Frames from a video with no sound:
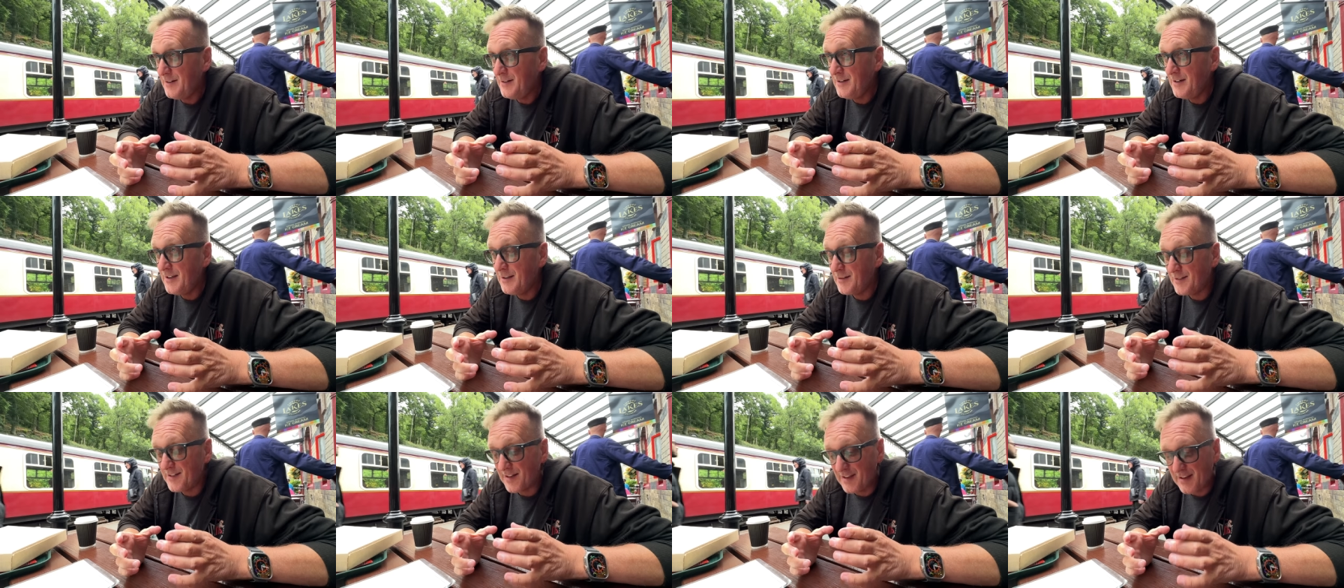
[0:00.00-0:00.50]

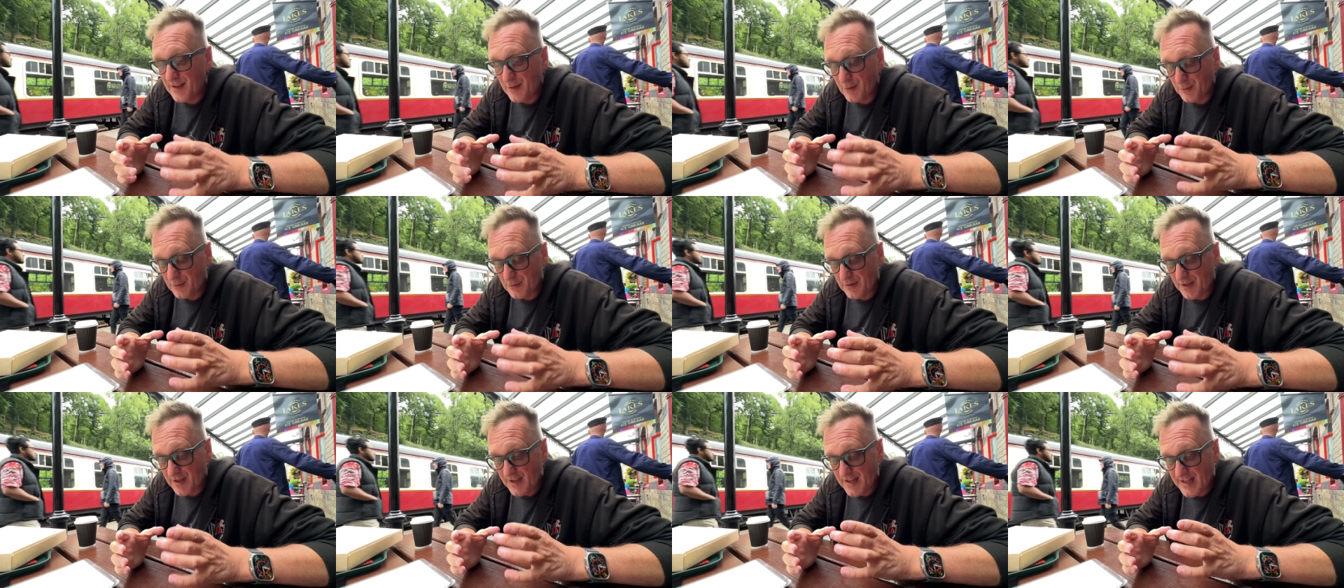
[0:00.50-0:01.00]
there's a
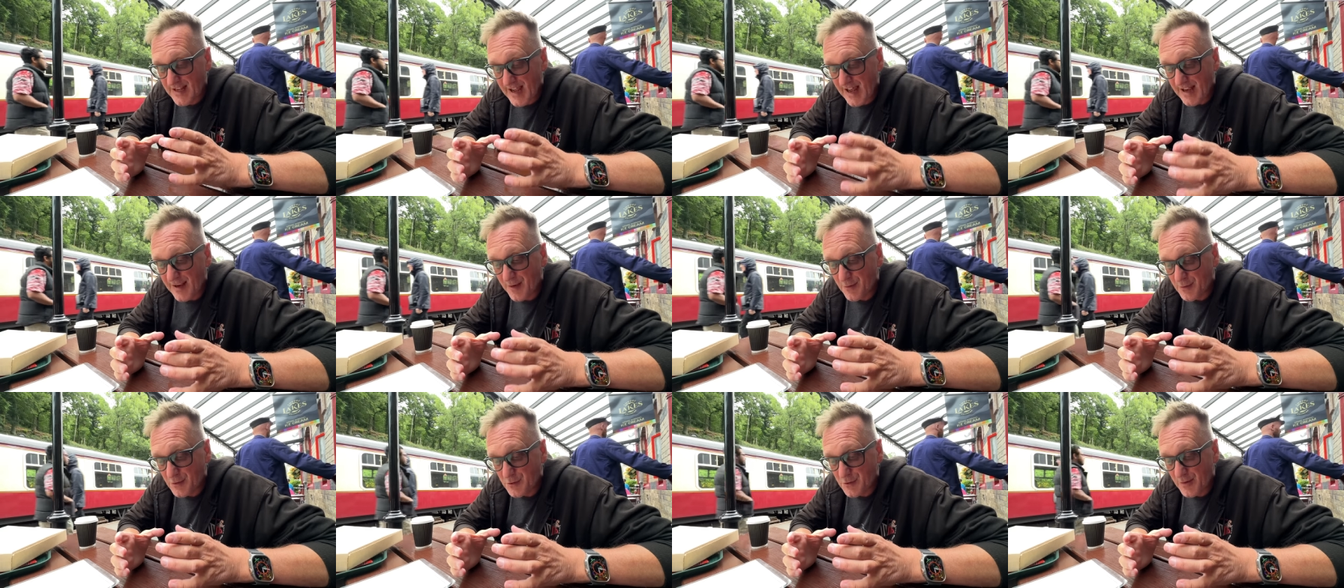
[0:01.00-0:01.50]
little uh,
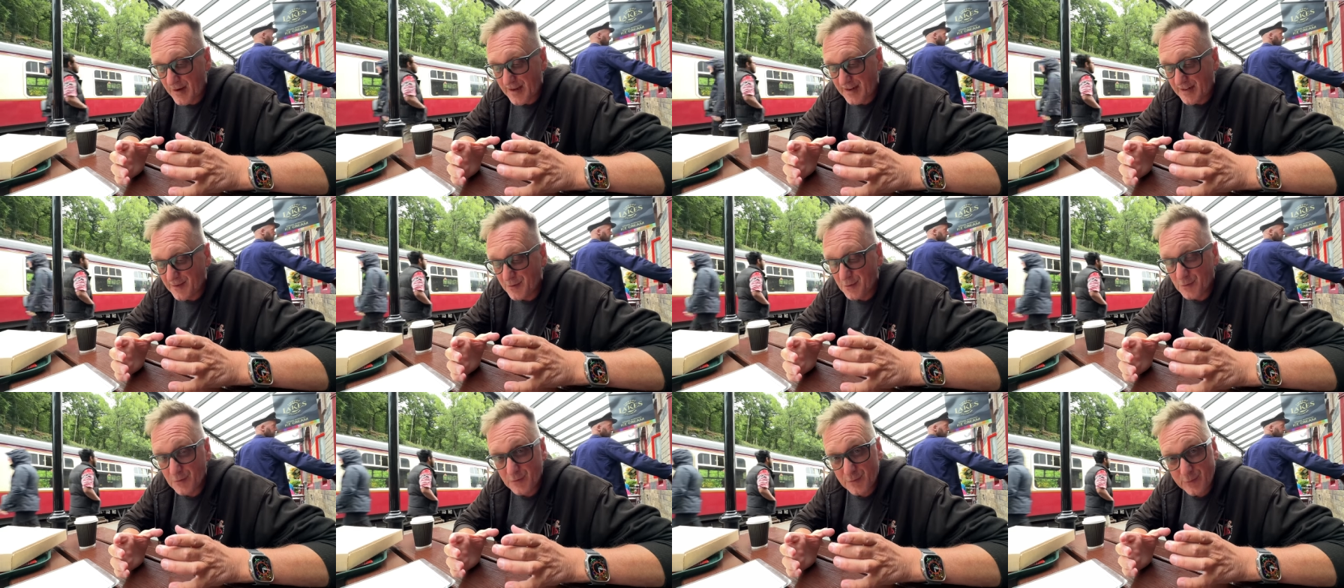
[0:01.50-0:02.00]
yellow train
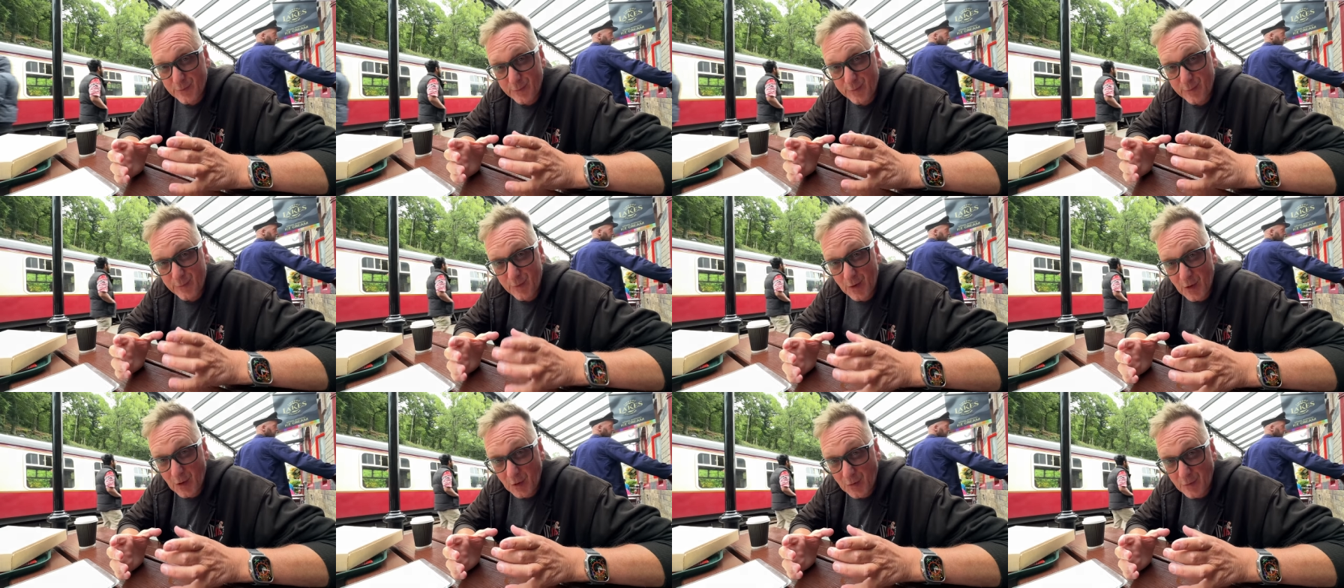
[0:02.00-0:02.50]
called
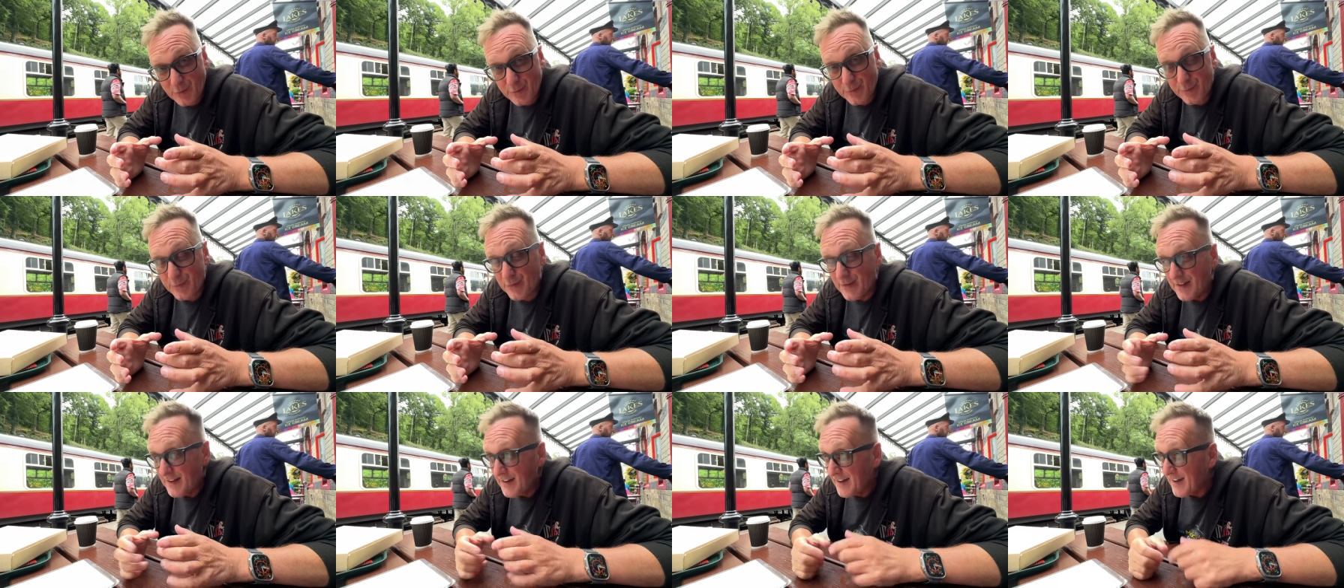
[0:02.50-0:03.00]

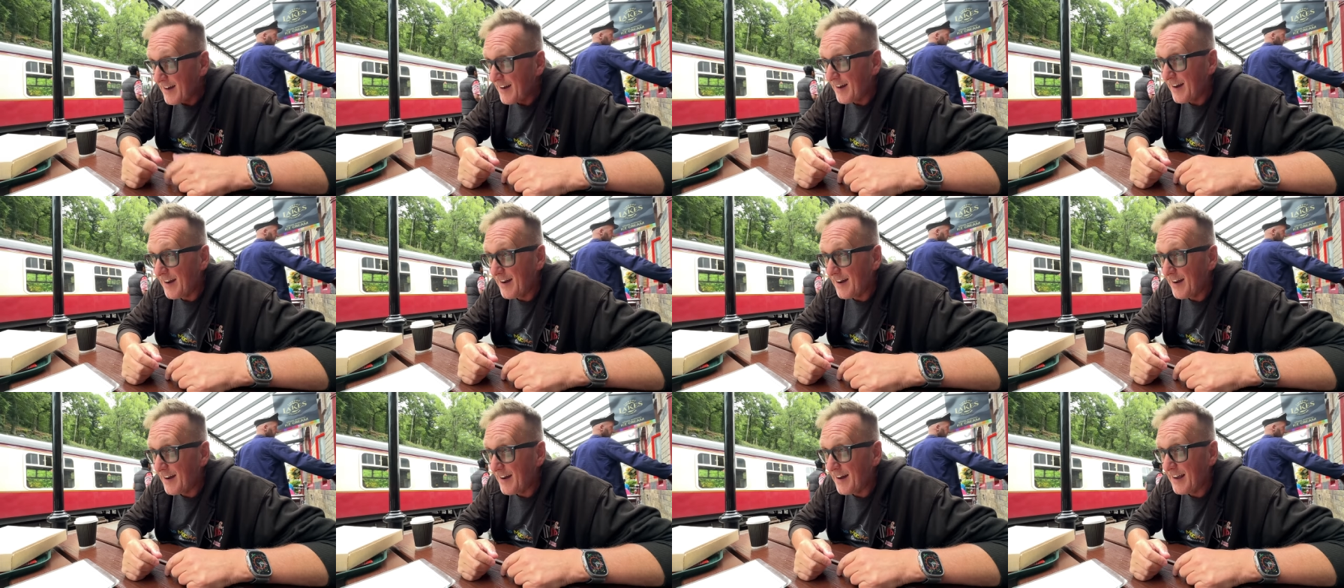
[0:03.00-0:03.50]
Fluff,
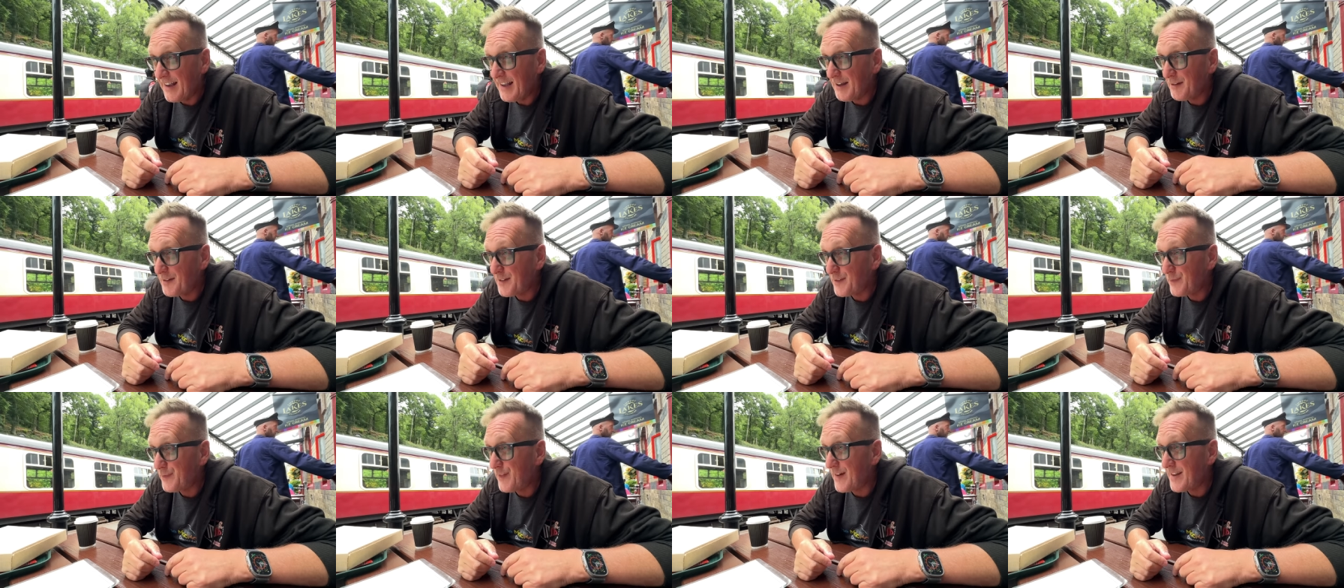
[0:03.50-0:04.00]
uh, and it
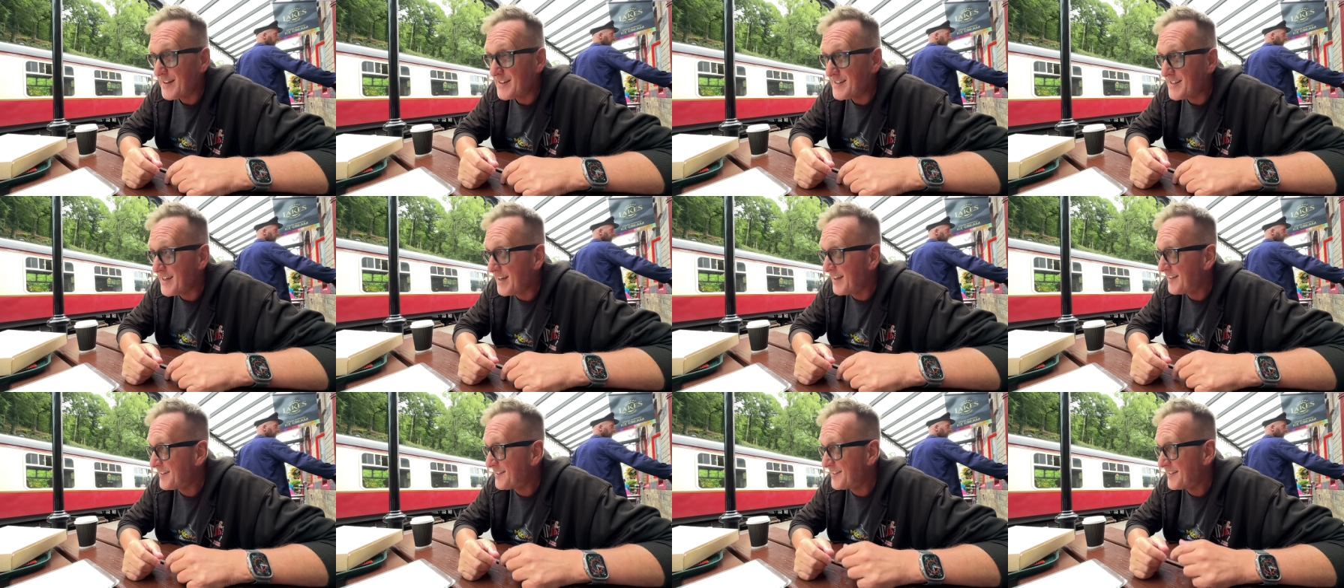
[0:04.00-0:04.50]
was
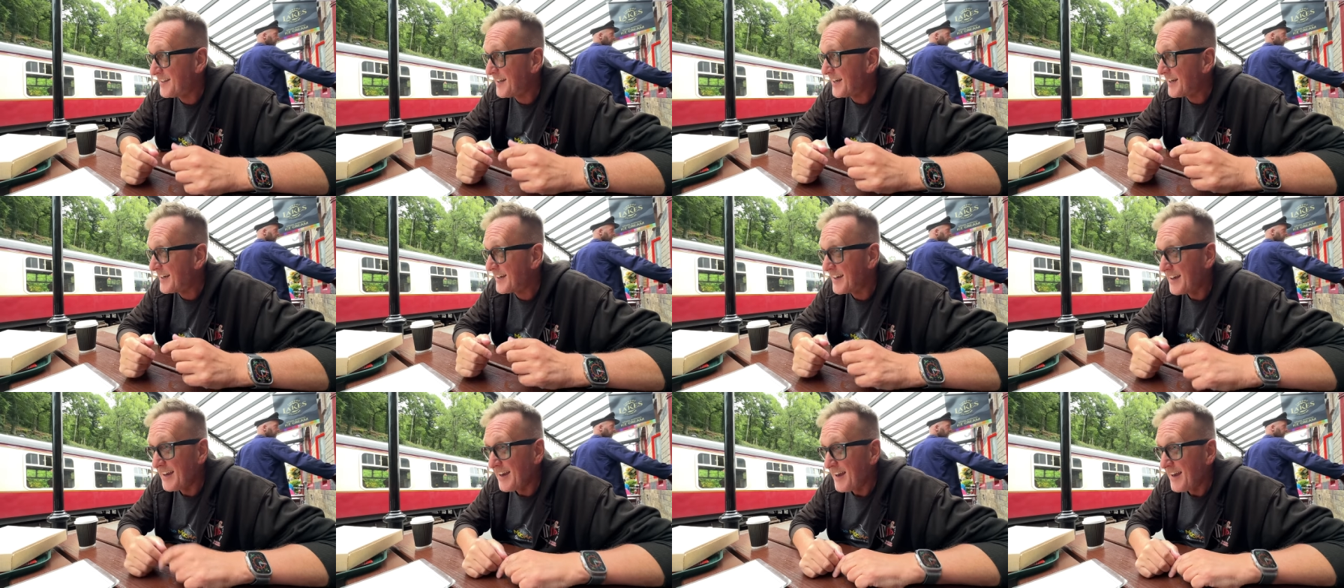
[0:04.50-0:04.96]
fantastic.